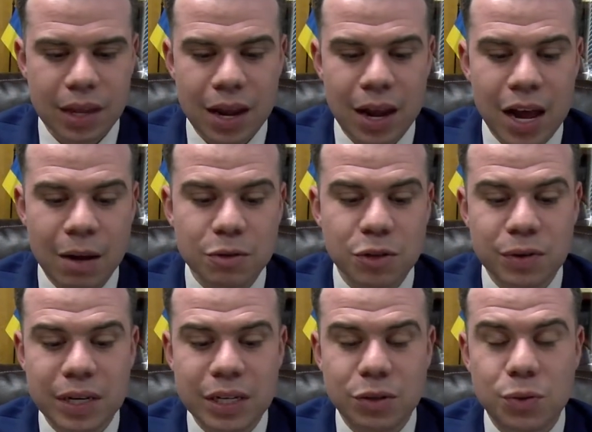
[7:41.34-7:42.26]
Elm
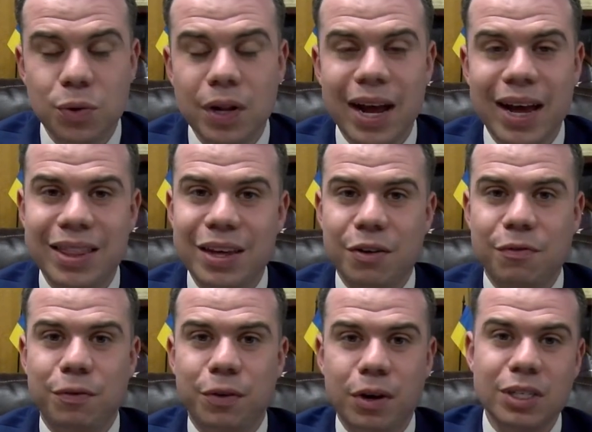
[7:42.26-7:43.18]
Street School had their
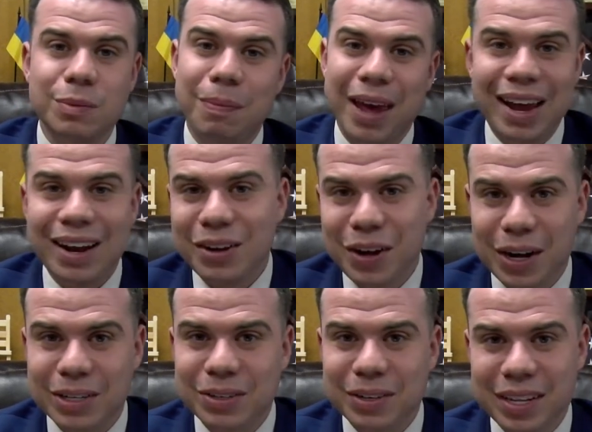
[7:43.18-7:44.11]
first band
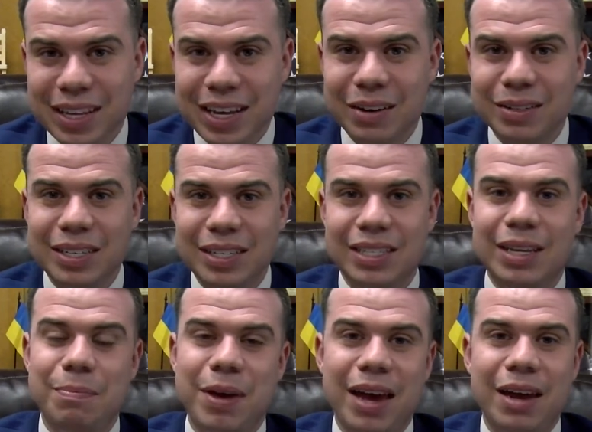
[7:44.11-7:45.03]
concert of the year since
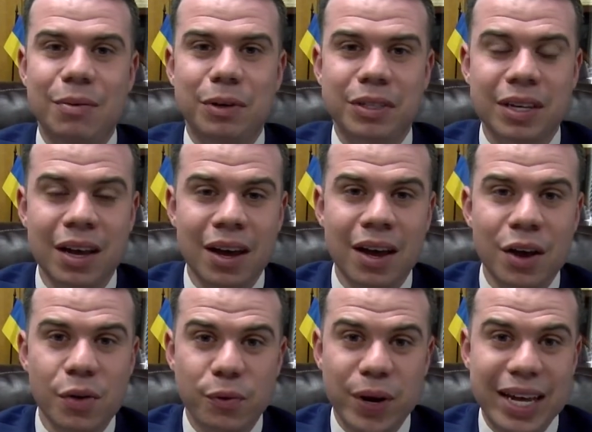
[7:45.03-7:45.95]
the band was
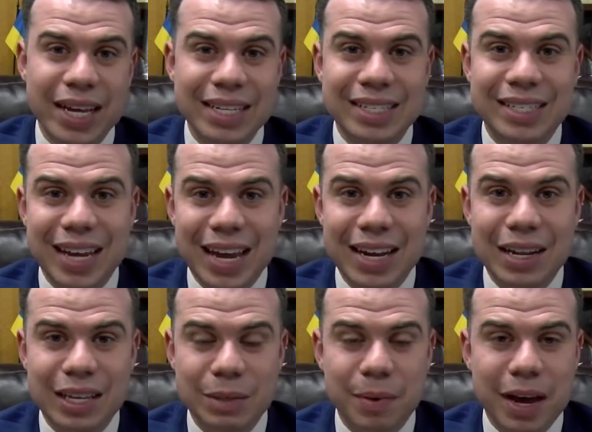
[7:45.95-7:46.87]

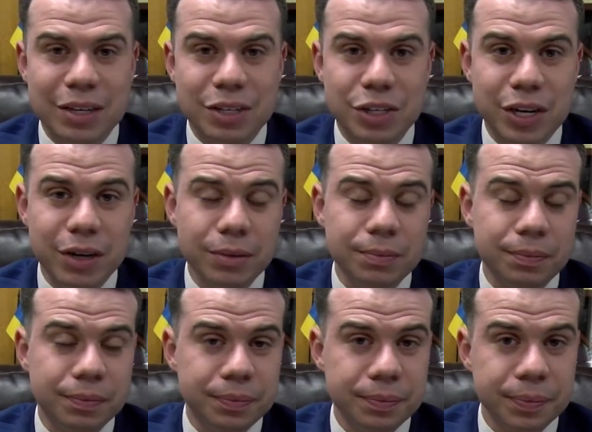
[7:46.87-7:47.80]
reinstated this past year.
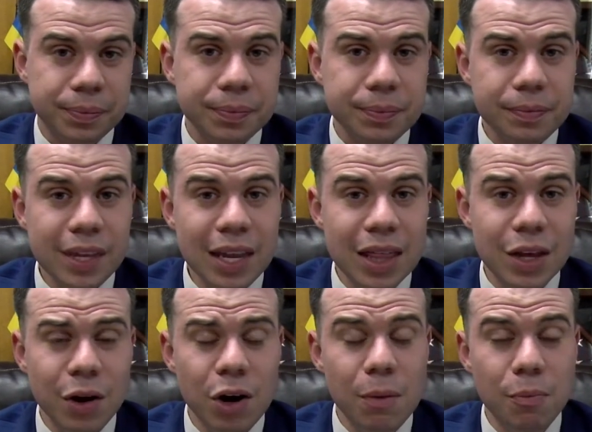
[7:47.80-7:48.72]

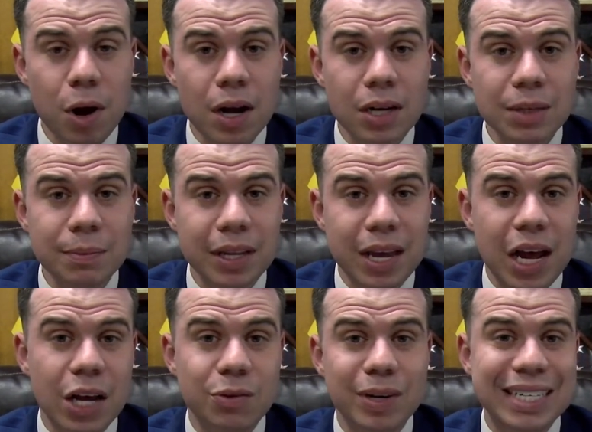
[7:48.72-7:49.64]
There are approximately
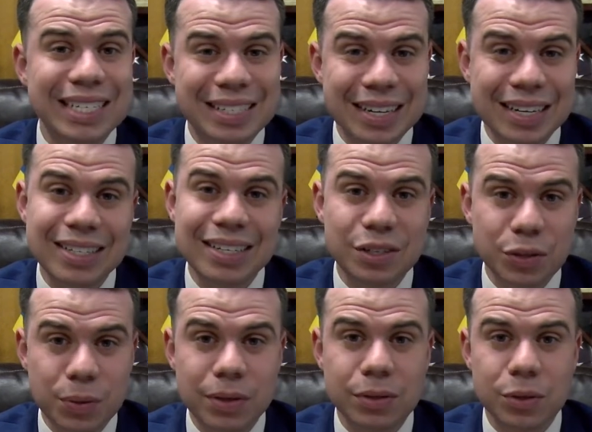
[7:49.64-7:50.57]
160
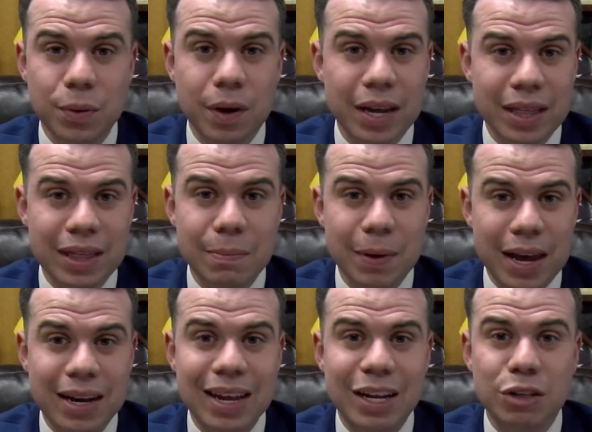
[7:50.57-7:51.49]
students who are in the
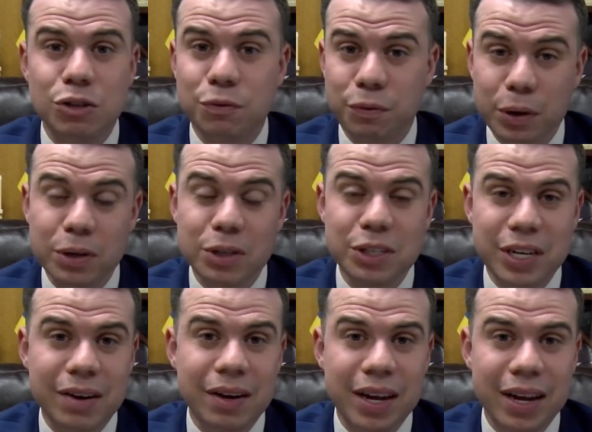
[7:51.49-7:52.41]
band in its first
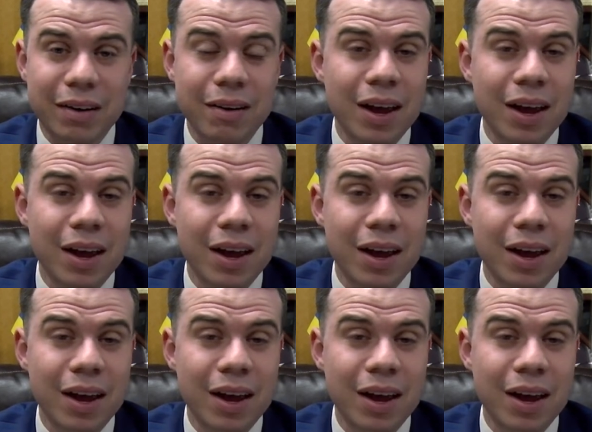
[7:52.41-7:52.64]
year here.